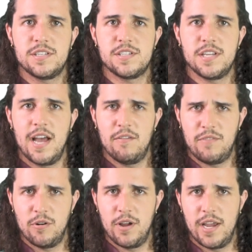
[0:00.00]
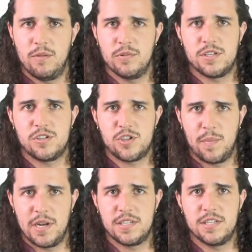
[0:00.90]
to see how federal aid was
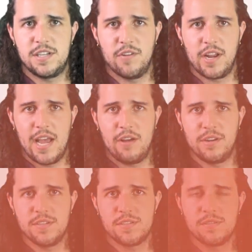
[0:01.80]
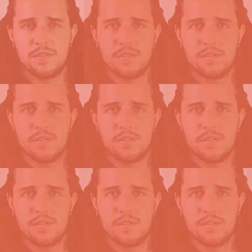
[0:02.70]
distributed to different counties.